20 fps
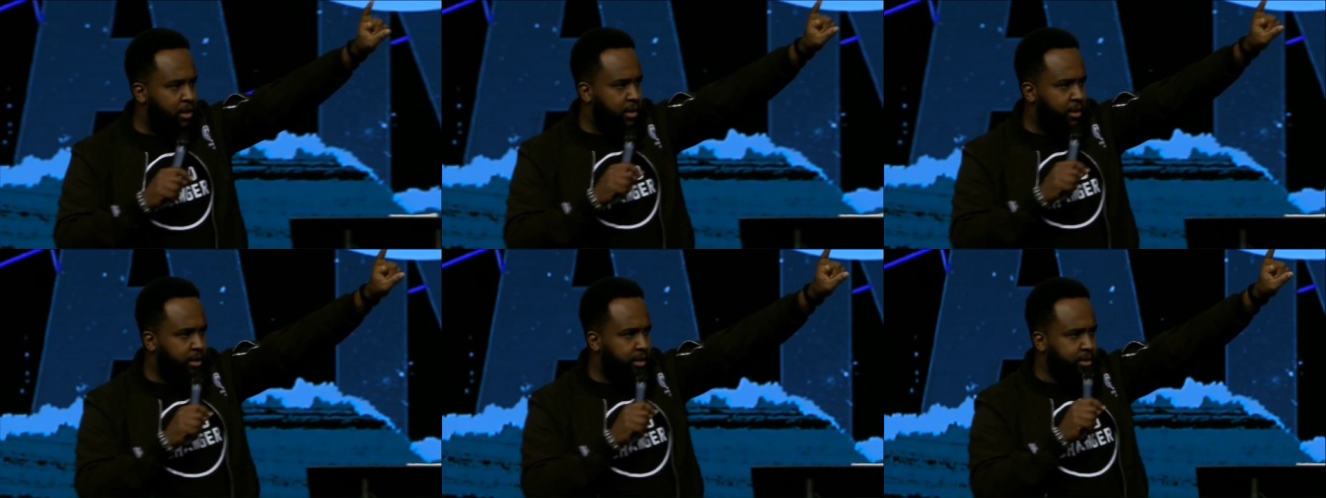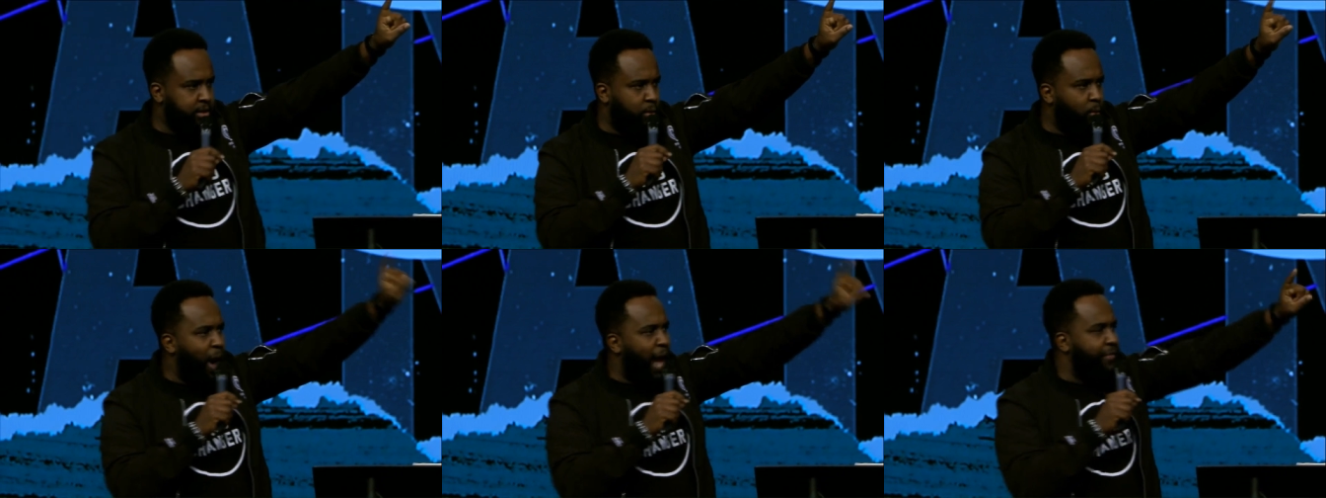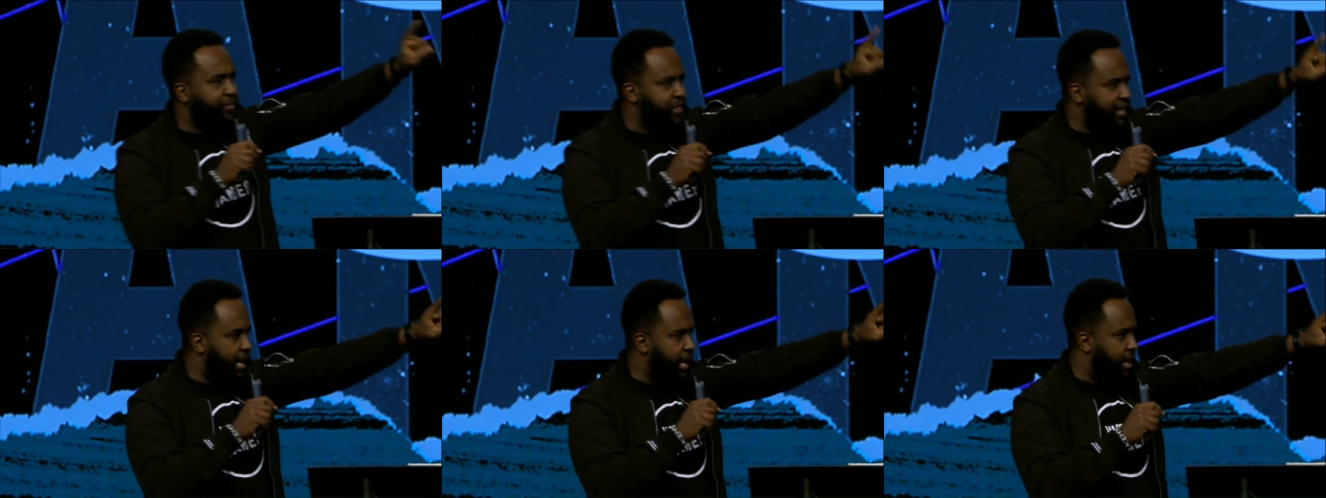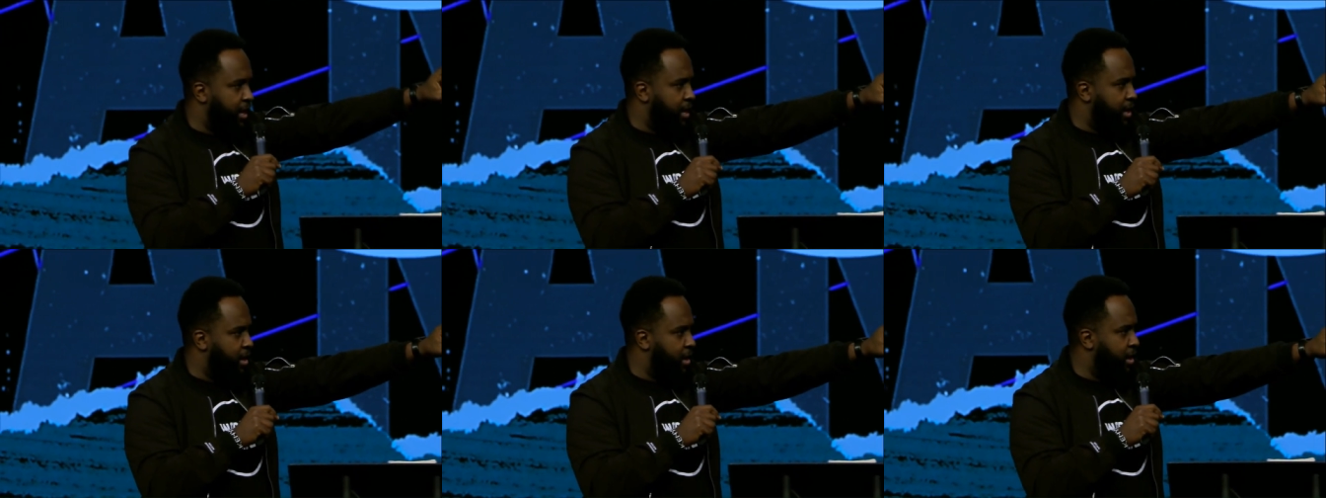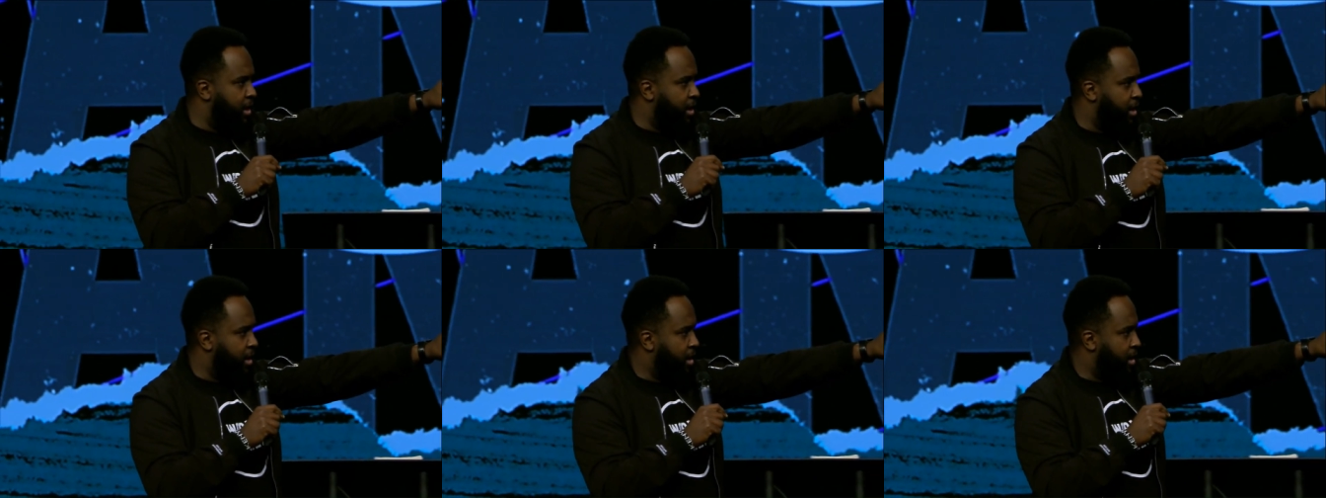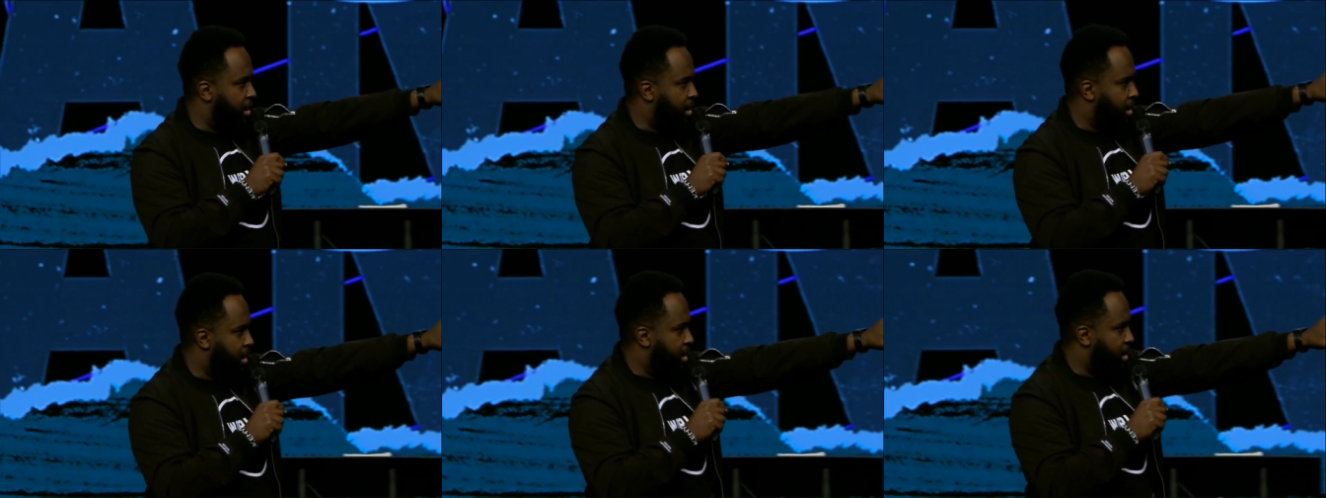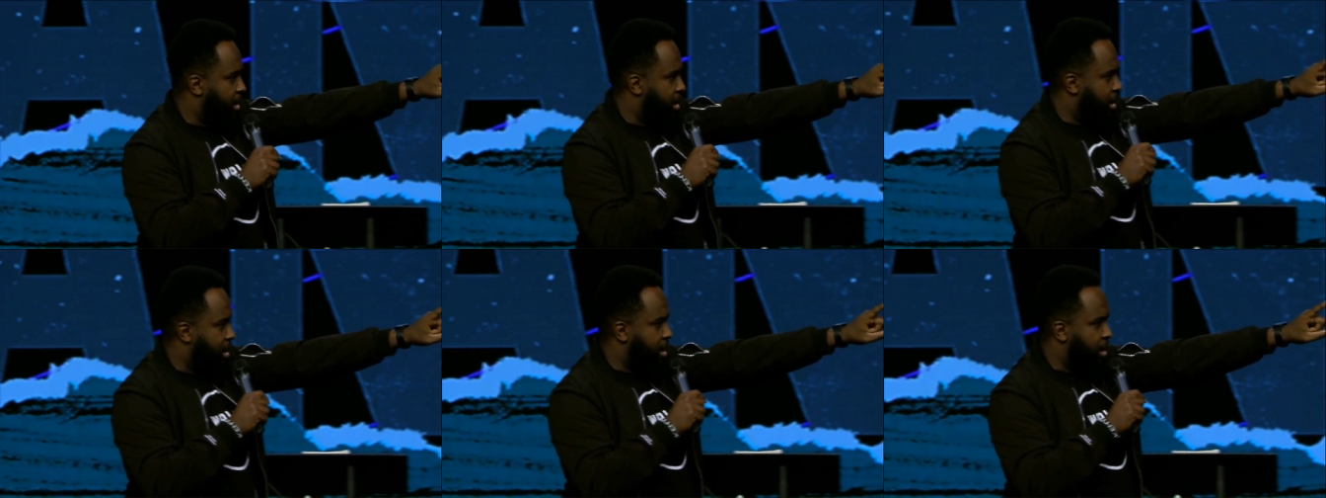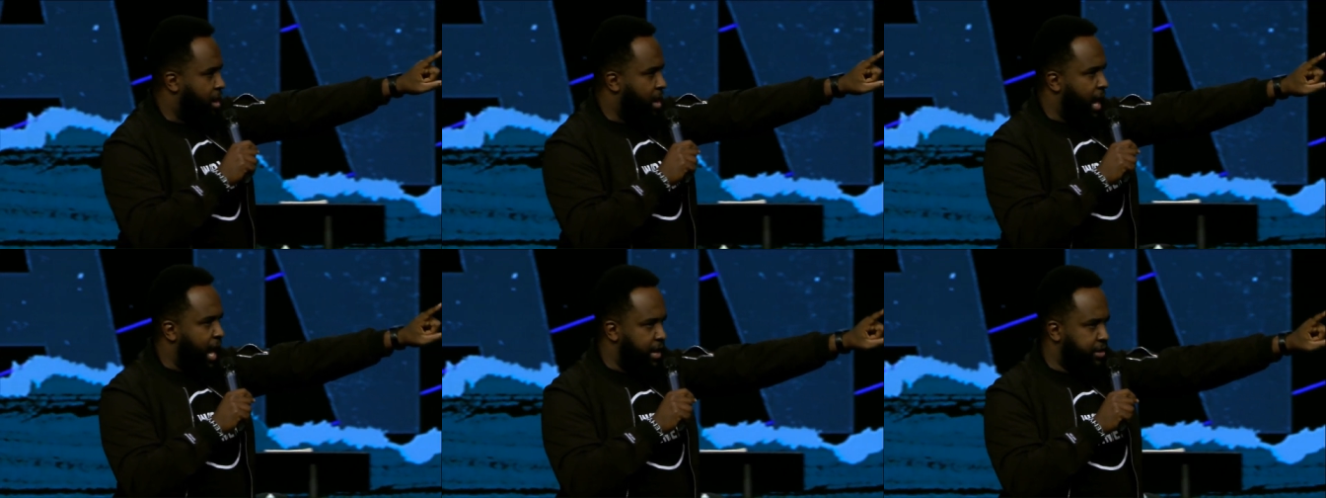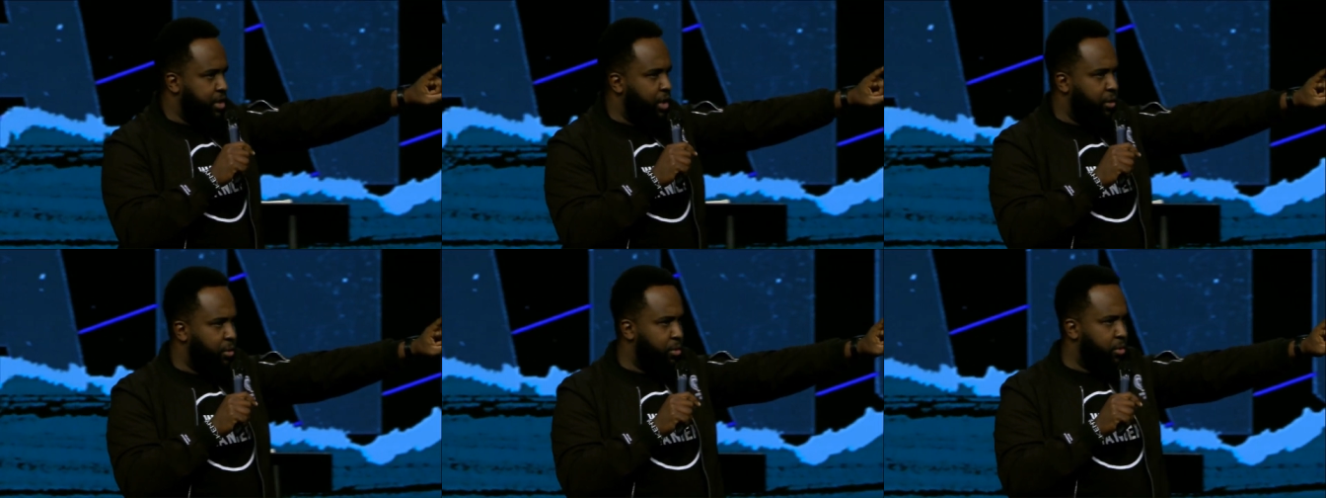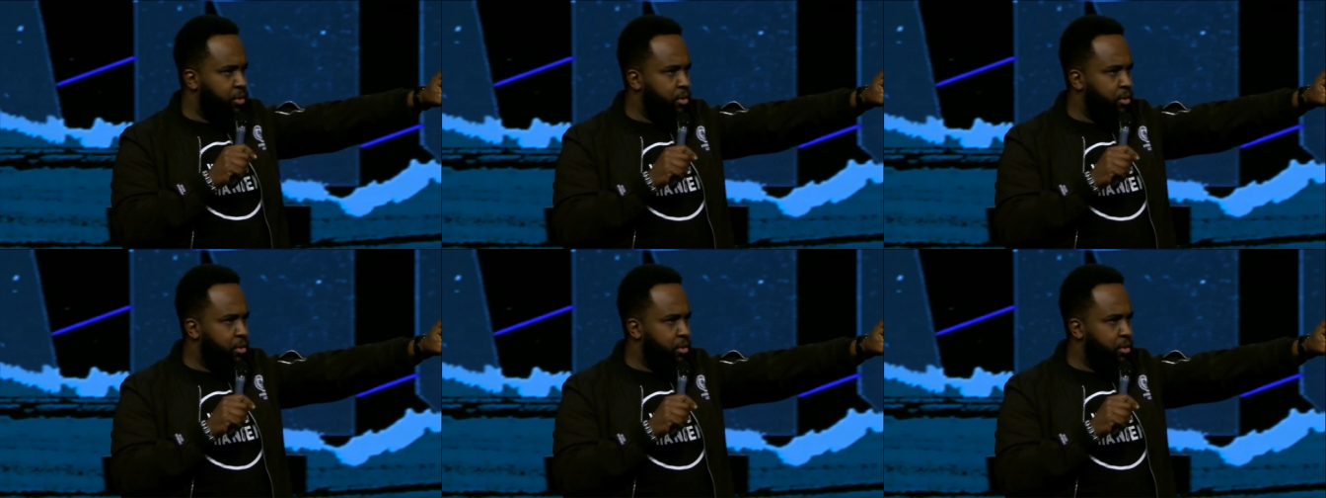It's one thing I do.